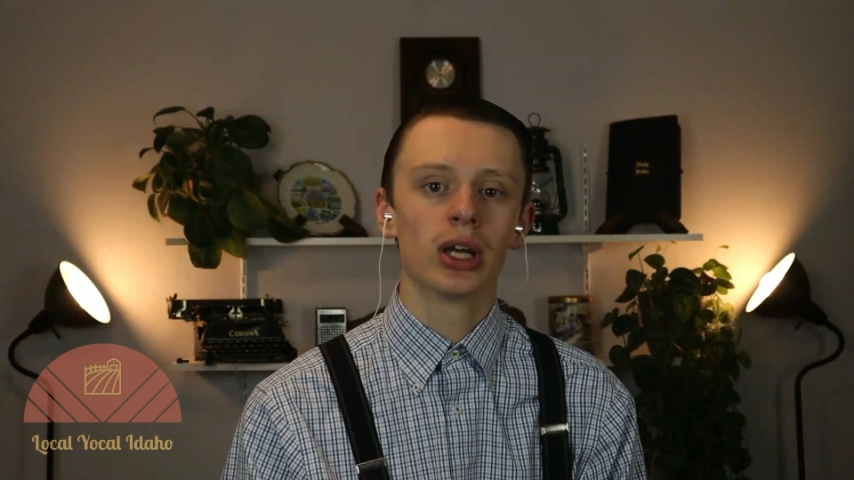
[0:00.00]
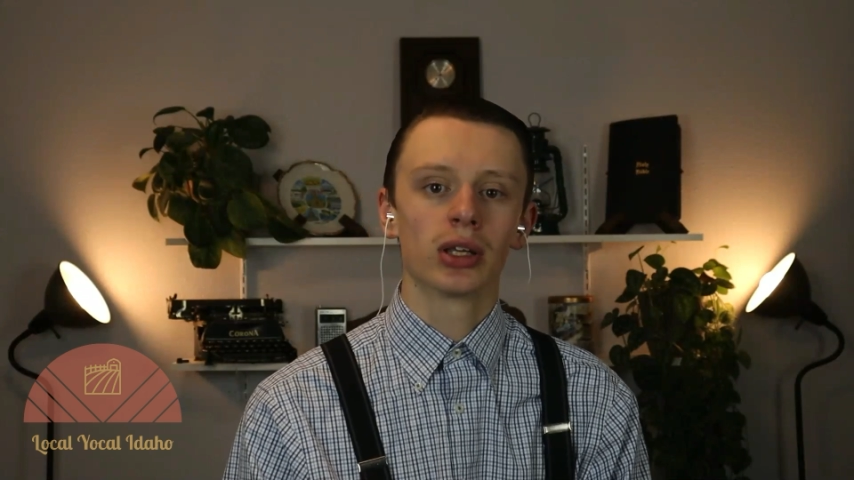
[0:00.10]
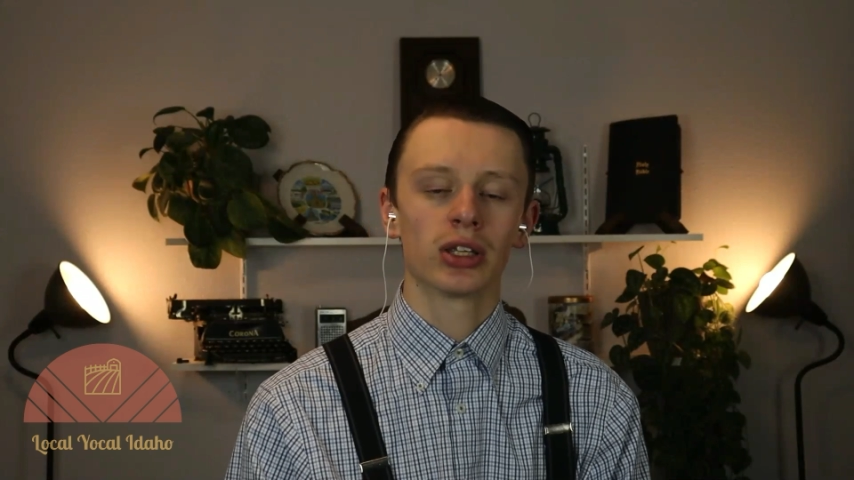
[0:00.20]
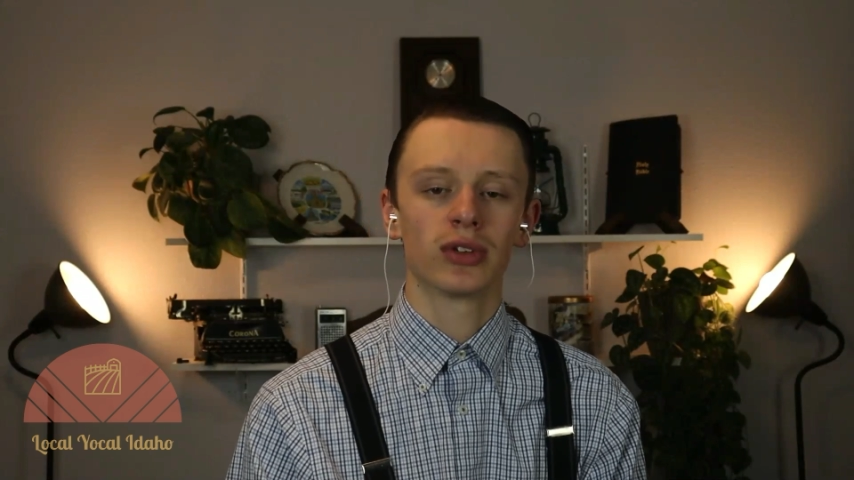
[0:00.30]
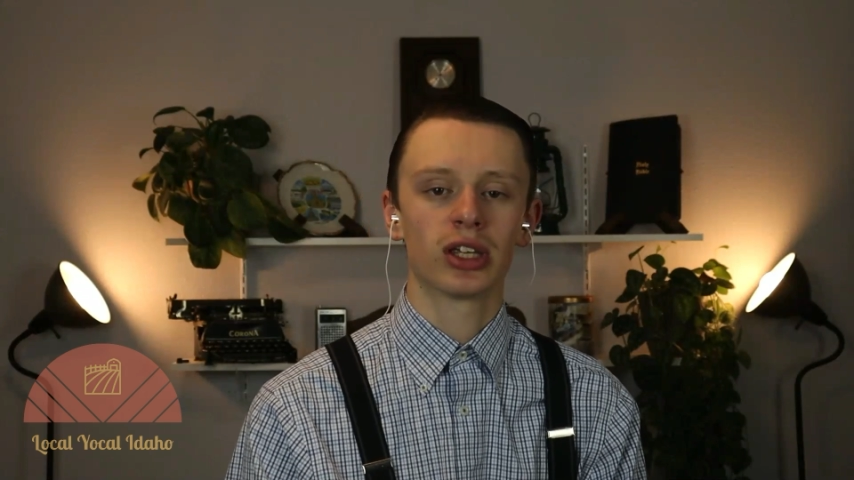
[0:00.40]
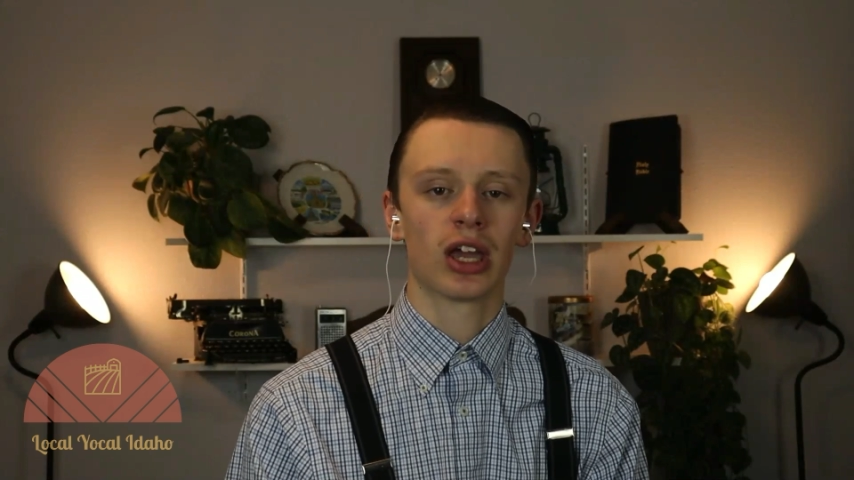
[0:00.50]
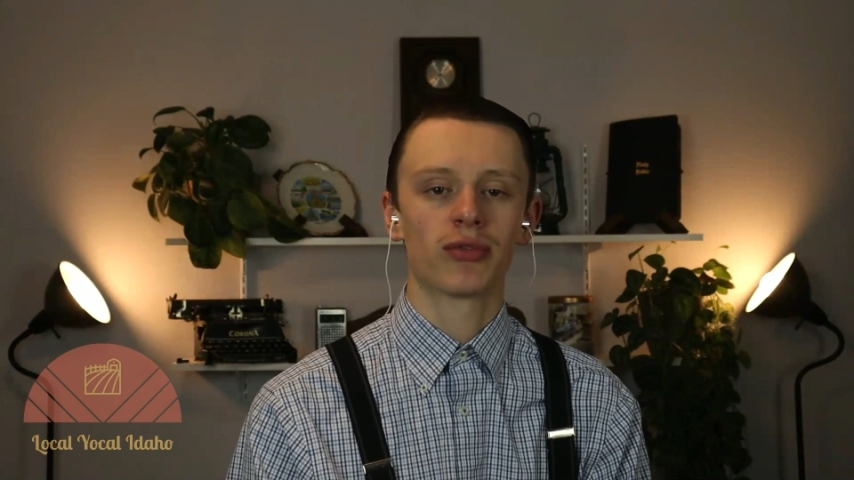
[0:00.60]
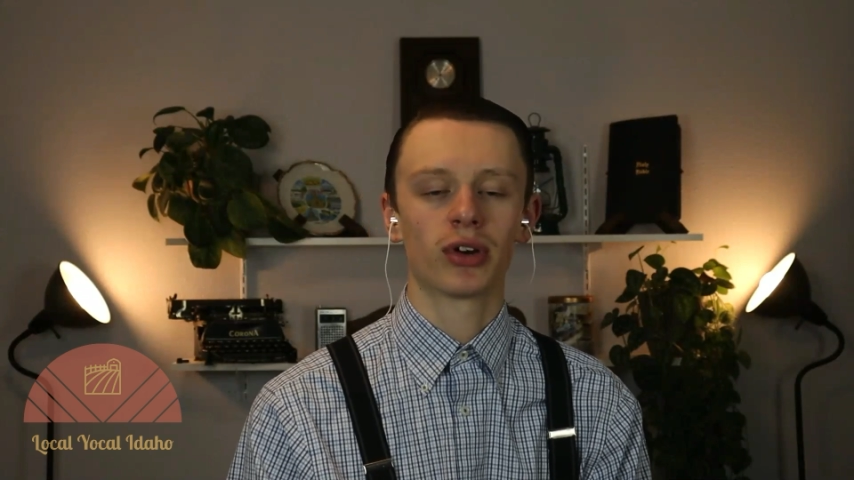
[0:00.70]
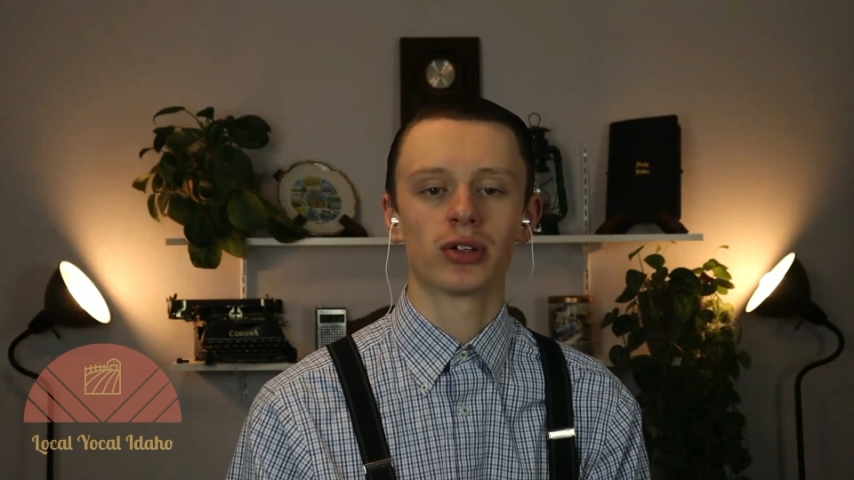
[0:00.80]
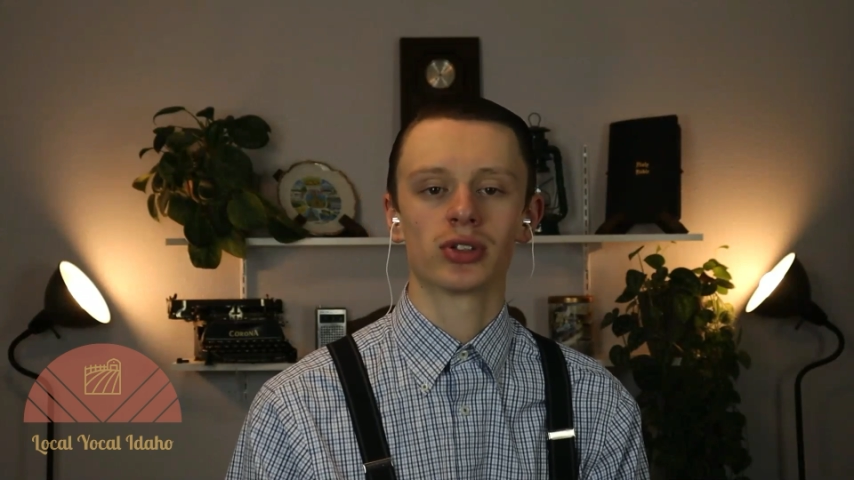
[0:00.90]
leaving
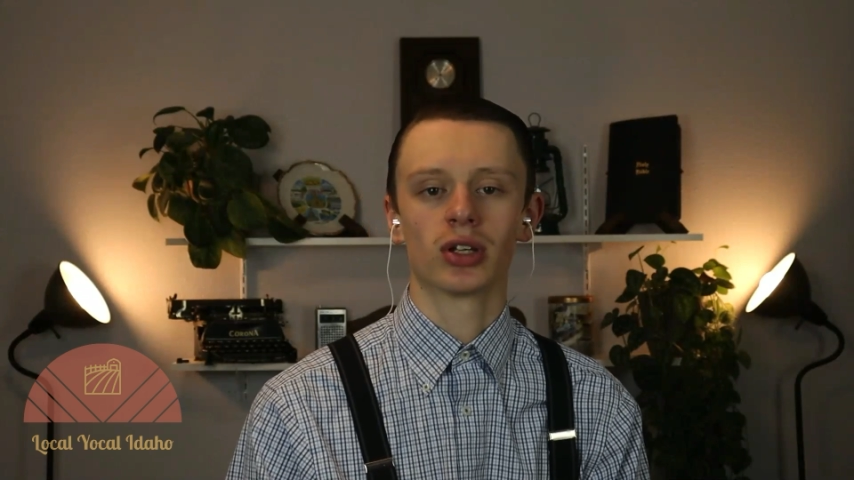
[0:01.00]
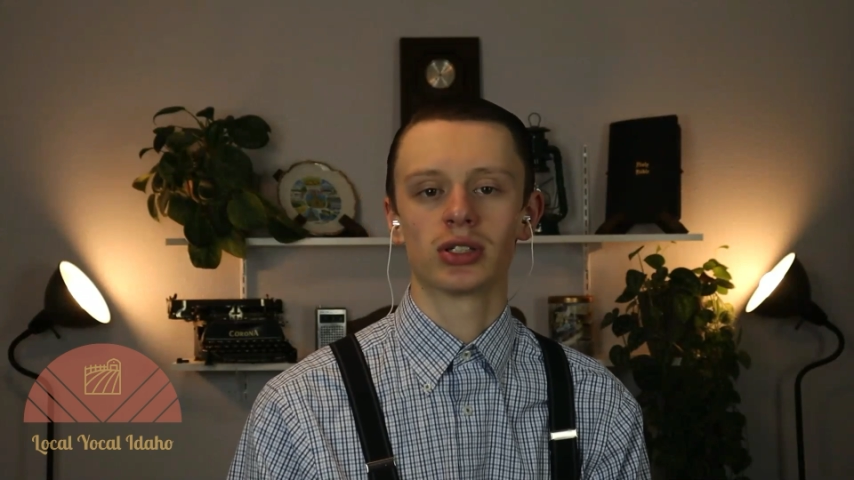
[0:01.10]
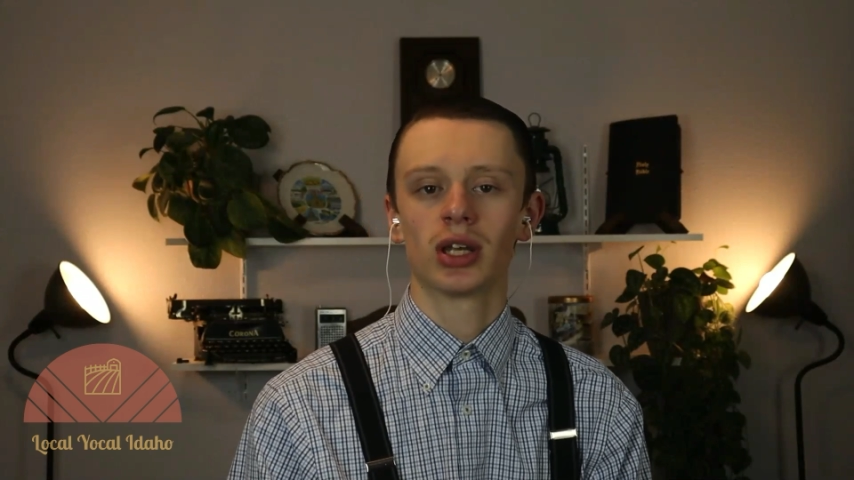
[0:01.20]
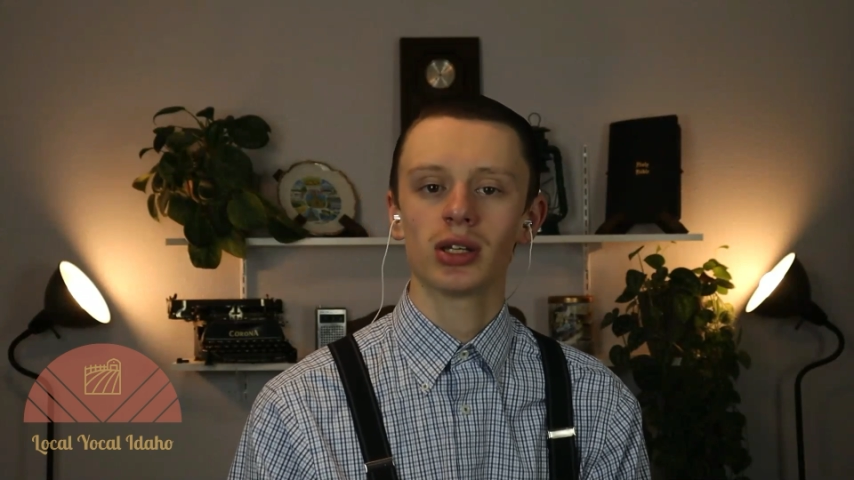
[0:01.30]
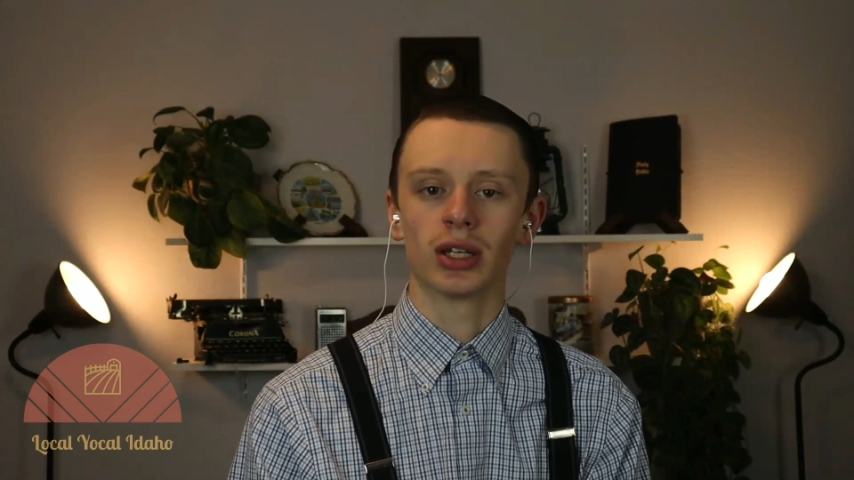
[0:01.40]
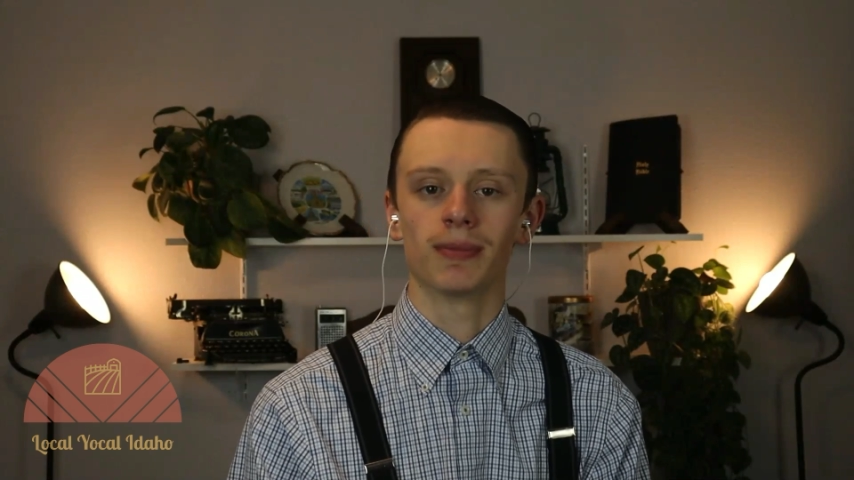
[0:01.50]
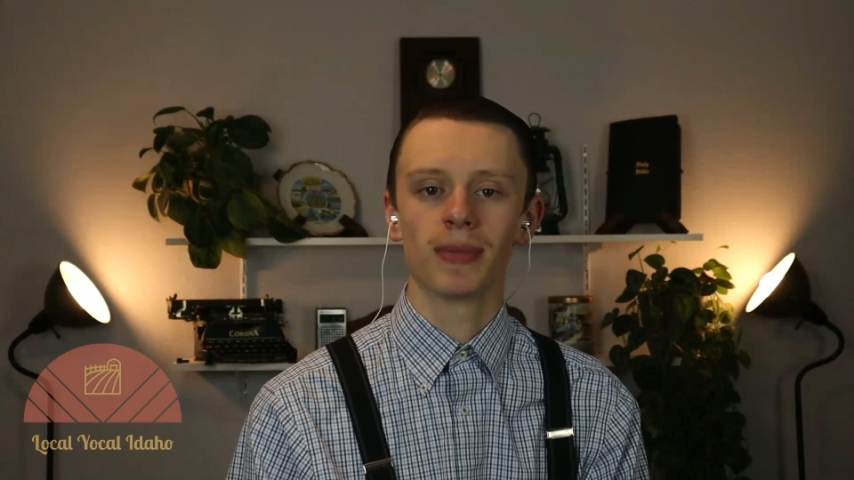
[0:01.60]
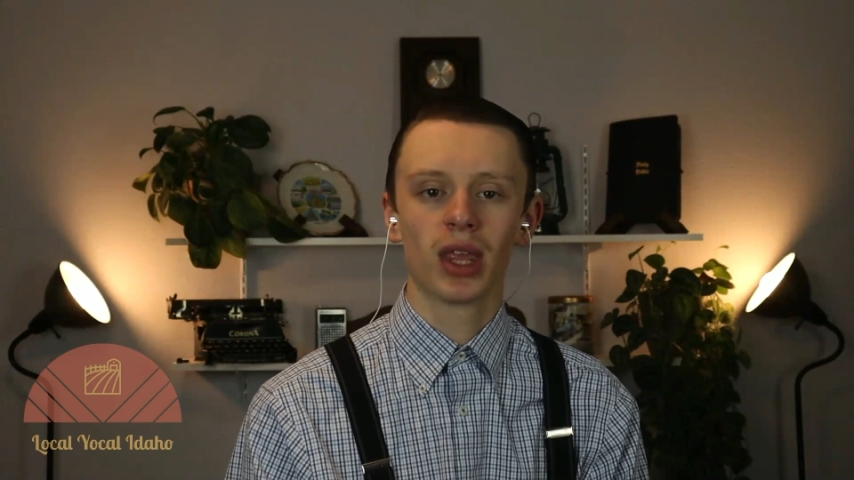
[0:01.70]
campfires untended.